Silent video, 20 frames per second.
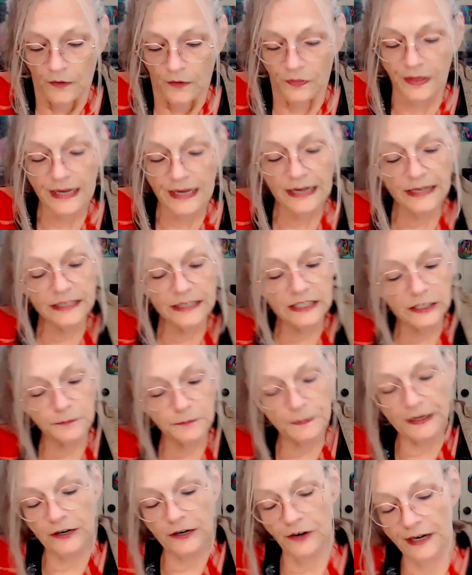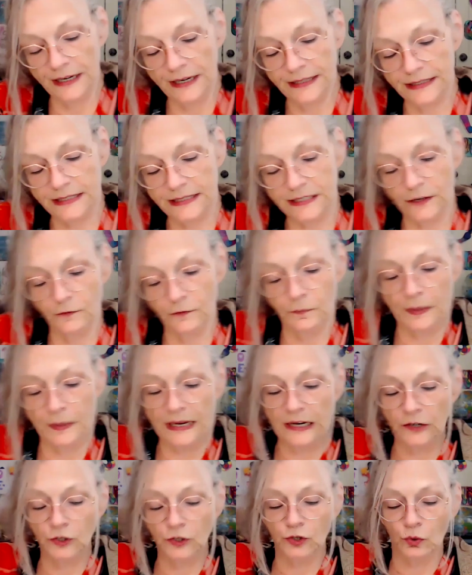The experience of
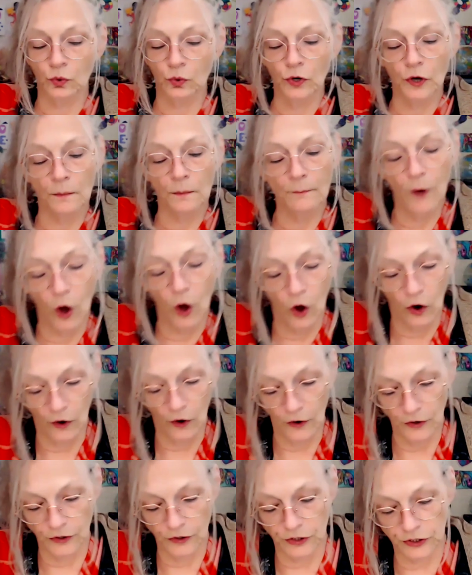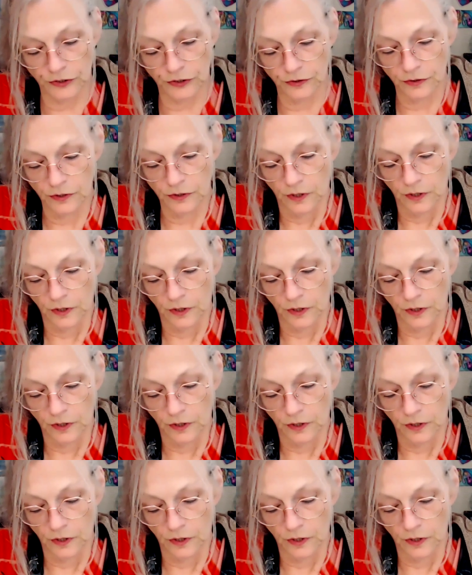being torn apart,